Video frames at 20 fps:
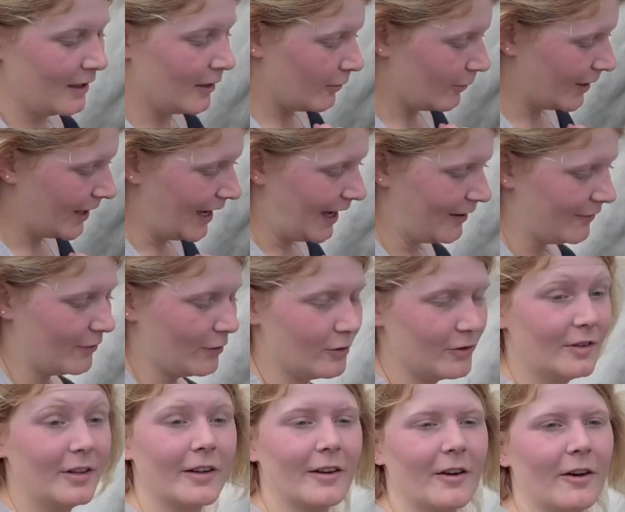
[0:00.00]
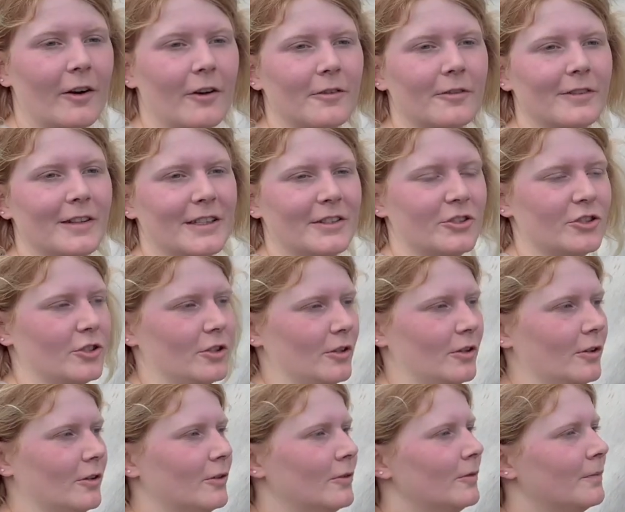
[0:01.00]
We have also got
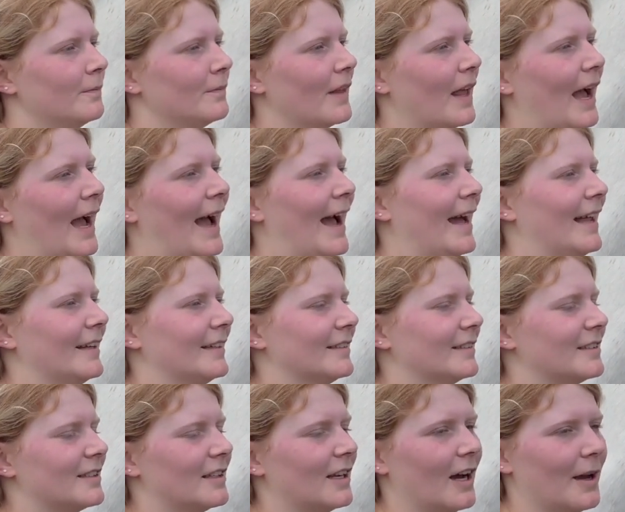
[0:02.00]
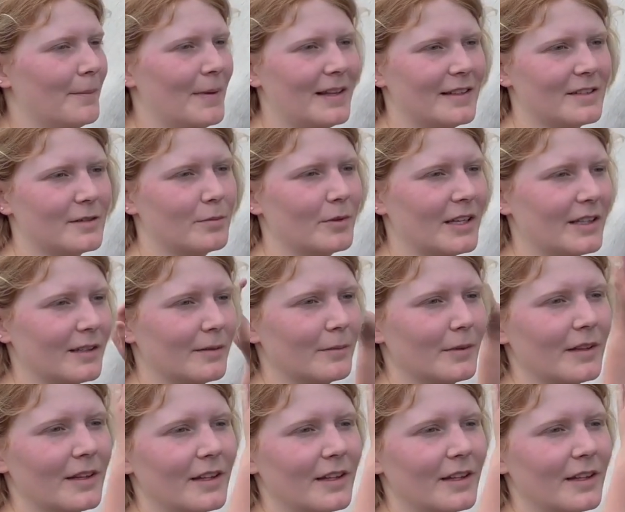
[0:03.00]
original, and I meant to bring them, but